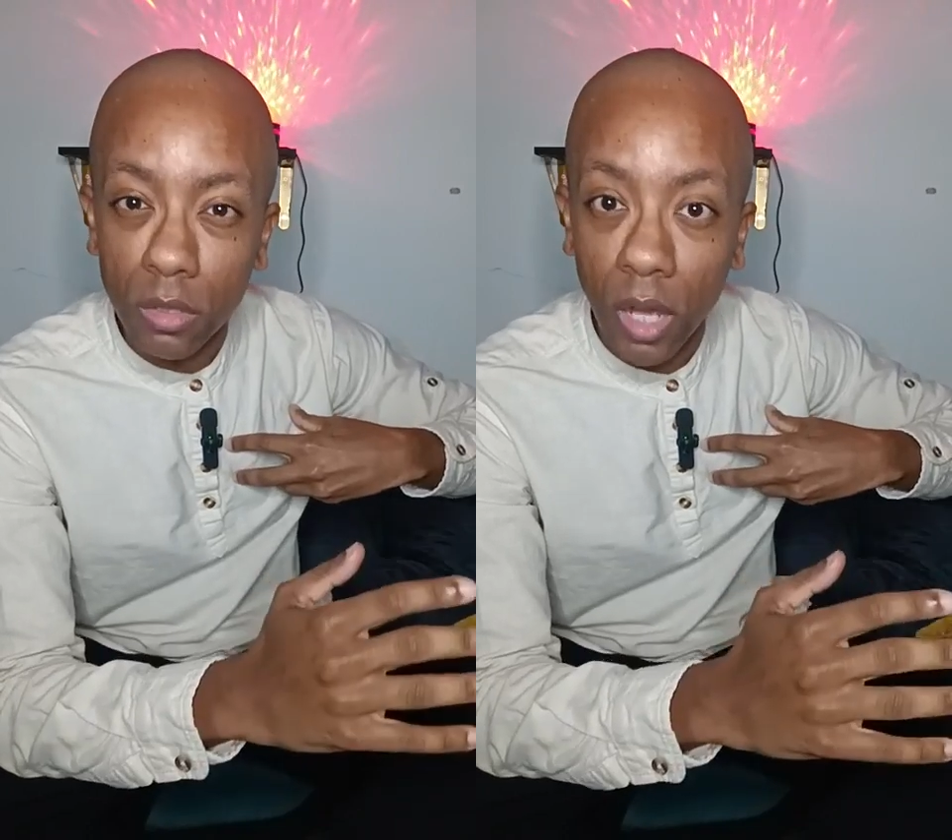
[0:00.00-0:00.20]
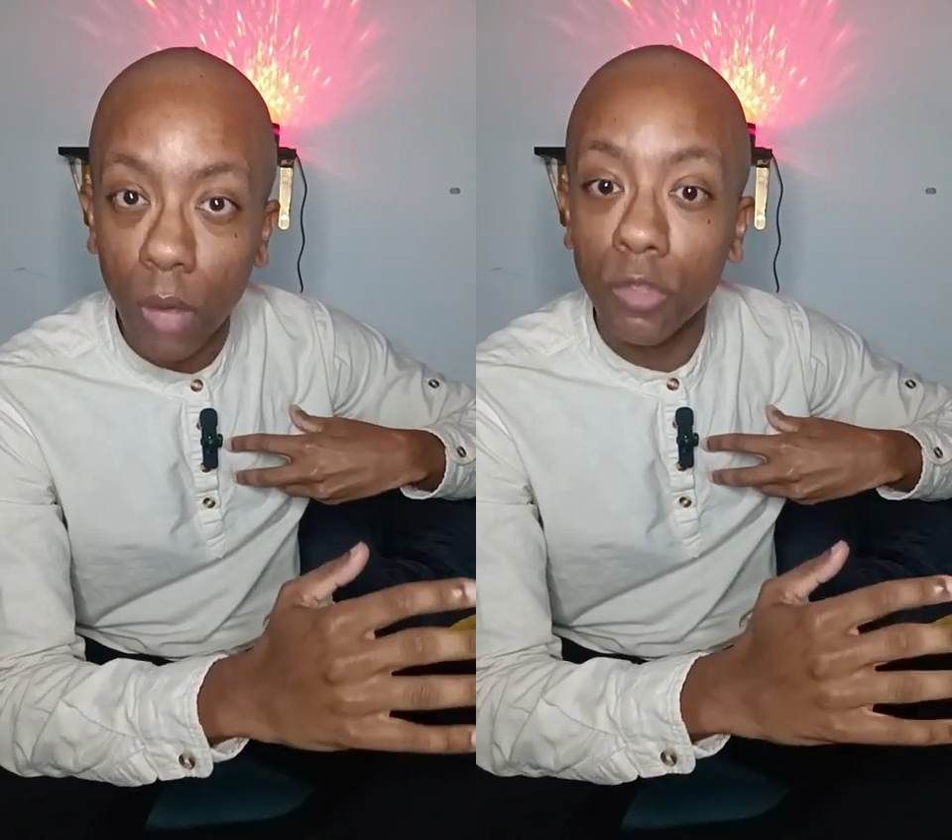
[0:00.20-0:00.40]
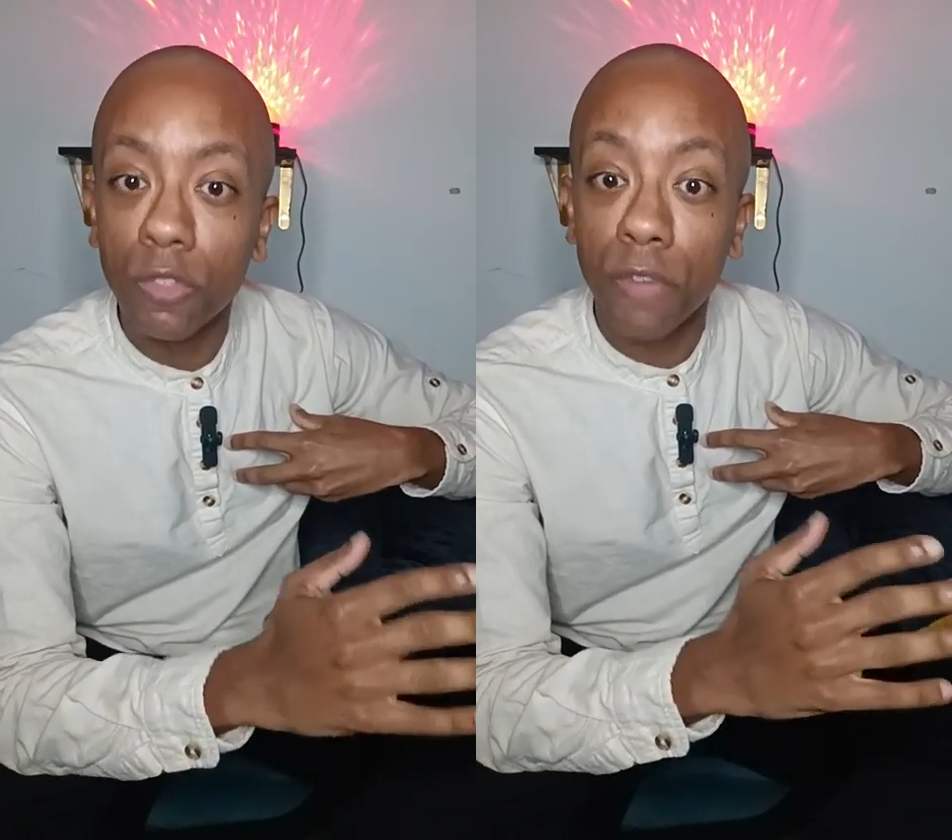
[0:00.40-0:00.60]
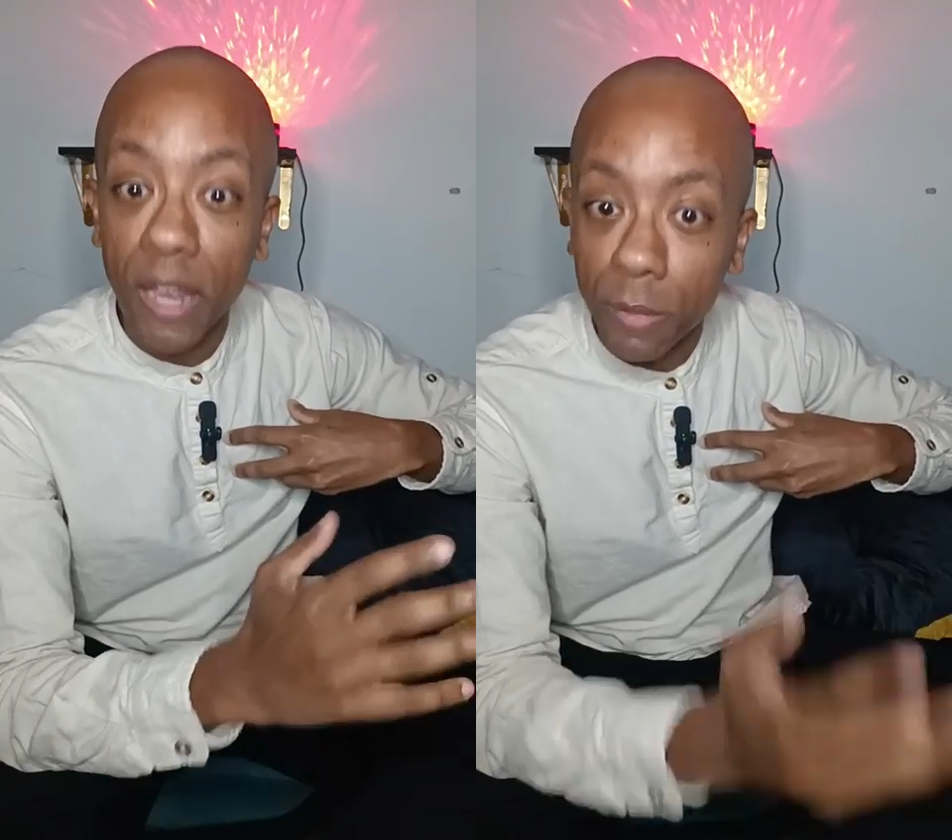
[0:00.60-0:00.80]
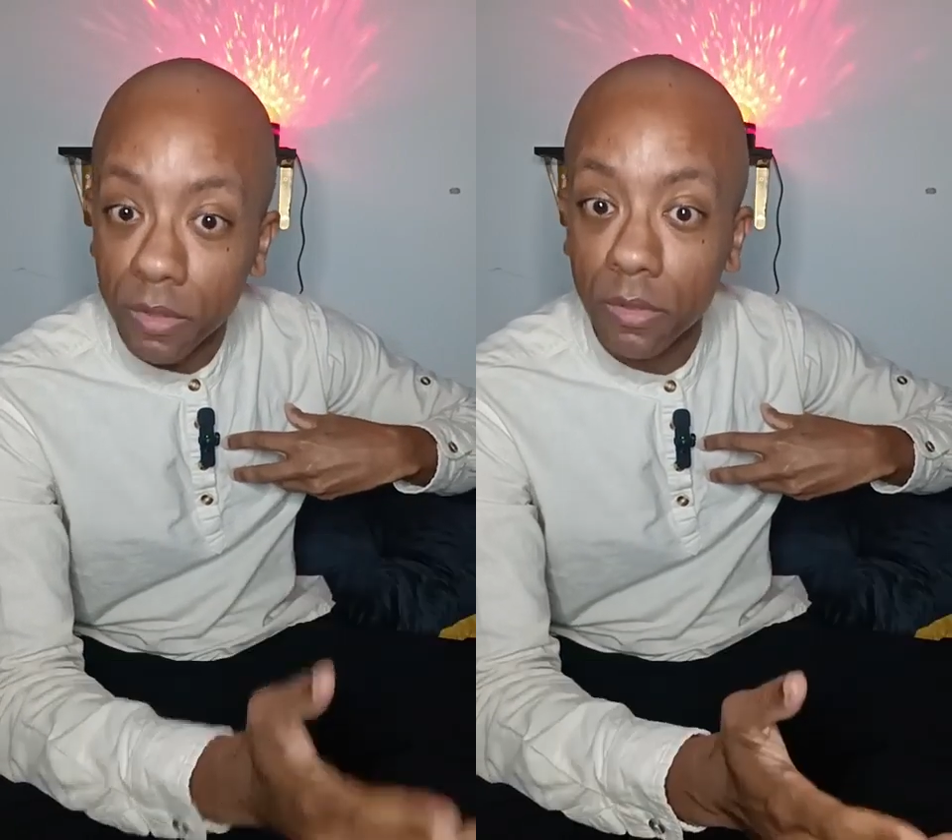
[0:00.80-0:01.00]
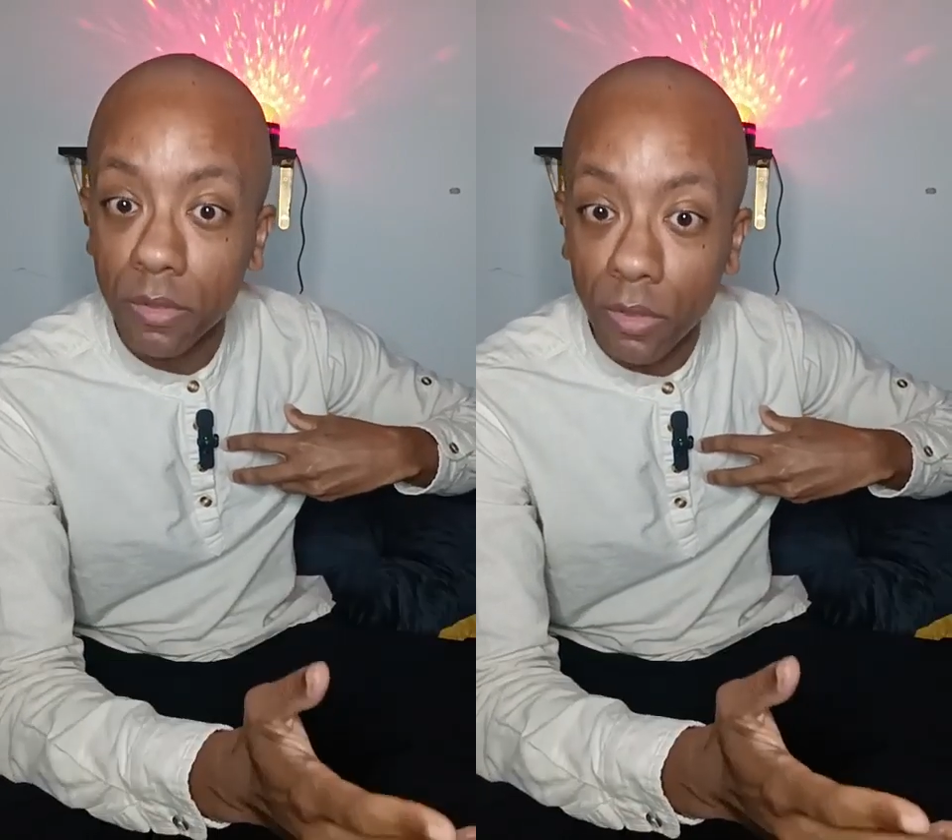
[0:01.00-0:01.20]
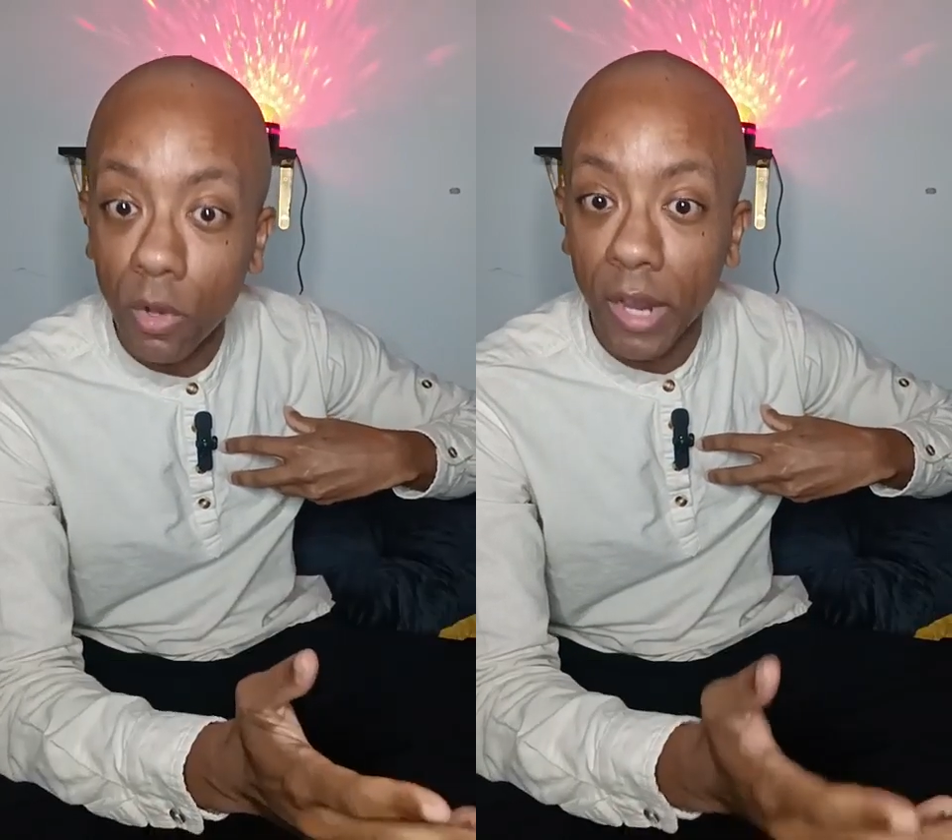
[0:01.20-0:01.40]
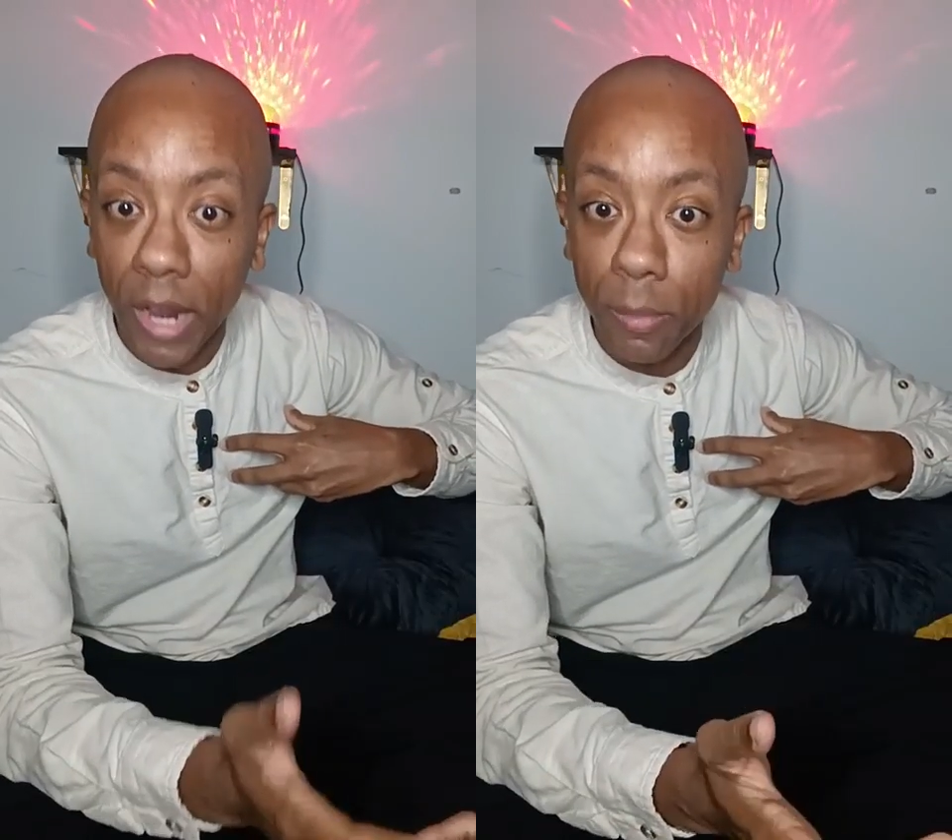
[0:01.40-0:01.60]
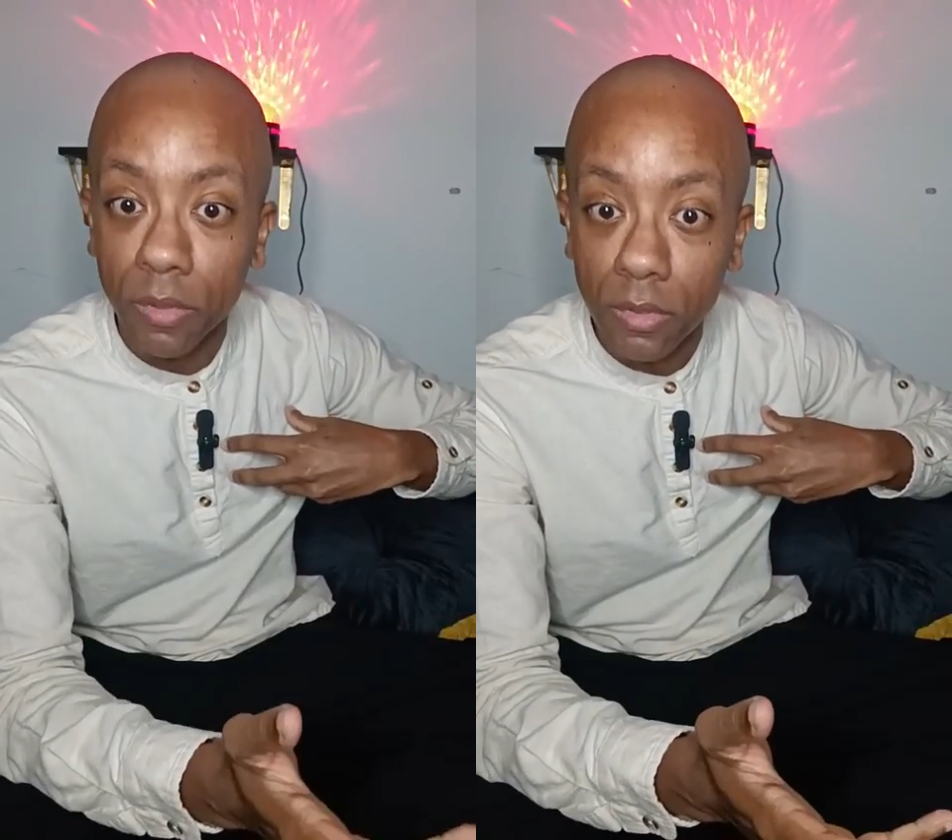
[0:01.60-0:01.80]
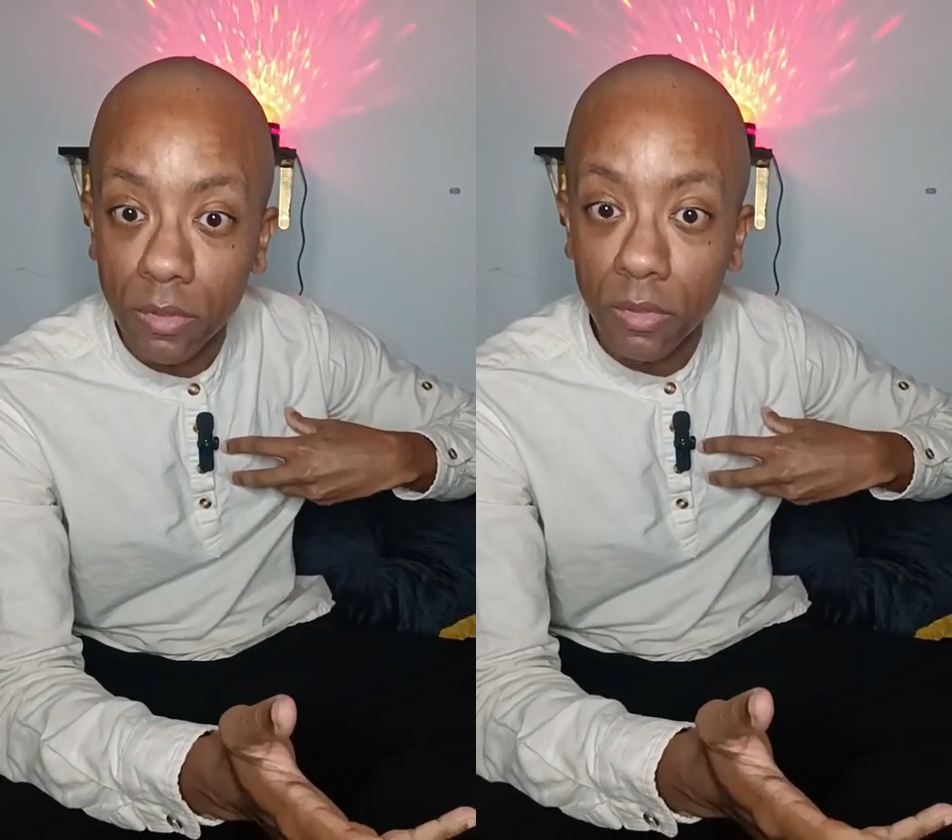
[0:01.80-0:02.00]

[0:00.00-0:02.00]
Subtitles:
I was famous on campus.